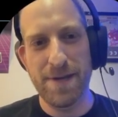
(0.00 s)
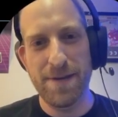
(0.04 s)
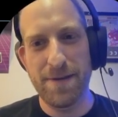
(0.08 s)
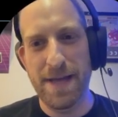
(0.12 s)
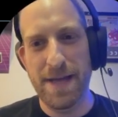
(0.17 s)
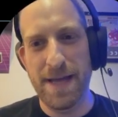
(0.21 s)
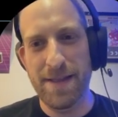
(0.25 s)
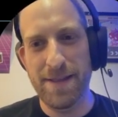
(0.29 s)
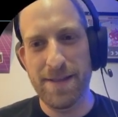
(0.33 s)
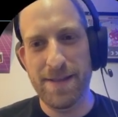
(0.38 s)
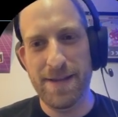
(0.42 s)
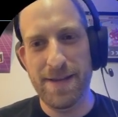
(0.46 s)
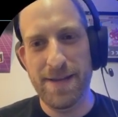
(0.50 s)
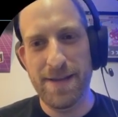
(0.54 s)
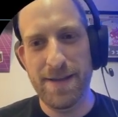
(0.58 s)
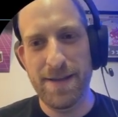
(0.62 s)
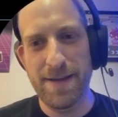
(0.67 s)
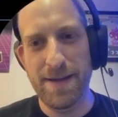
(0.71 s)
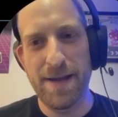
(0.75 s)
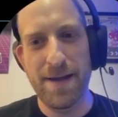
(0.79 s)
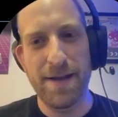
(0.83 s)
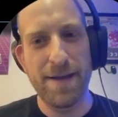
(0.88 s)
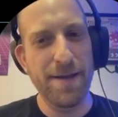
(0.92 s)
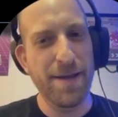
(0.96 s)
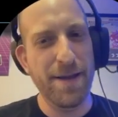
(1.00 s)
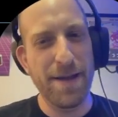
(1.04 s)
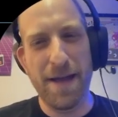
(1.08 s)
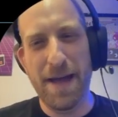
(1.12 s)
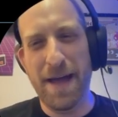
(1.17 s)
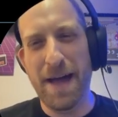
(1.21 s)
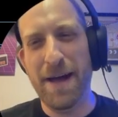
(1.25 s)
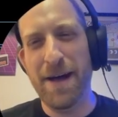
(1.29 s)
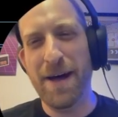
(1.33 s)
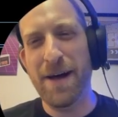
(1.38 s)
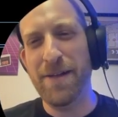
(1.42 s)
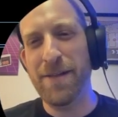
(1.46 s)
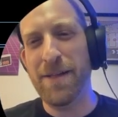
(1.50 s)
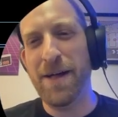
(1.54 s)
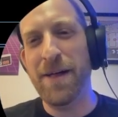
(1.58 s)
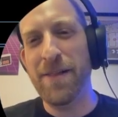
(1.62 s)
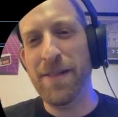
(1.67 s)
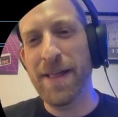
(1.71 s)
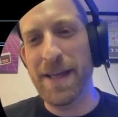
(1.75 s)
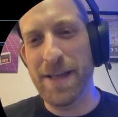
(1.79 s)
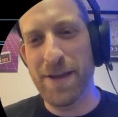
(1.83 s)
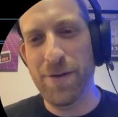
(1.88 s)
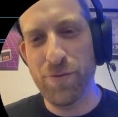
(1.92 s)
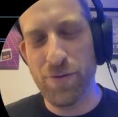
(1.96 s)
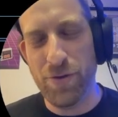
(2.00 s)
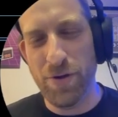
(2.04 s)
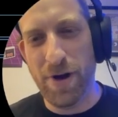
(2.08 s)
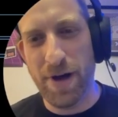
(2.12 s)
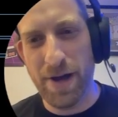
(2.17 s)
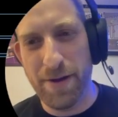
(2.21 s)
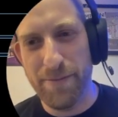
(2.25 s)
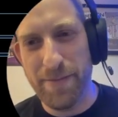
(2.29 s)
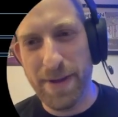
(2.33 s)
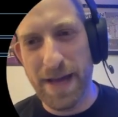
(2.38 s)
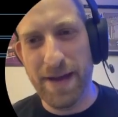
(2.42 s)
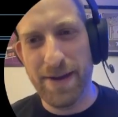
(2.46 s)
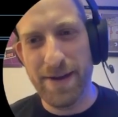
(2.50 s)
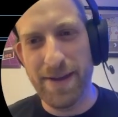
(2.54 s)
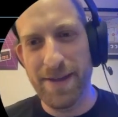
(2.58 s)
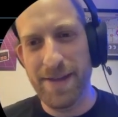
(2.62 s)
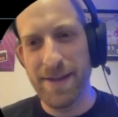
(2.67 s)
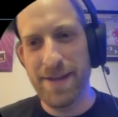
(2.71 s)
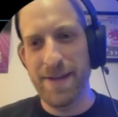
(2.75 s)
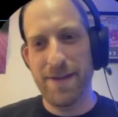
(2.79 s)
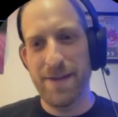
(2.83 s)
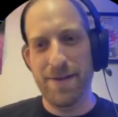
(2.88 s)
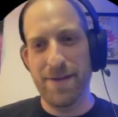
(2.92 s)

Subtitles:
Alan, I'll let you talk about it. You're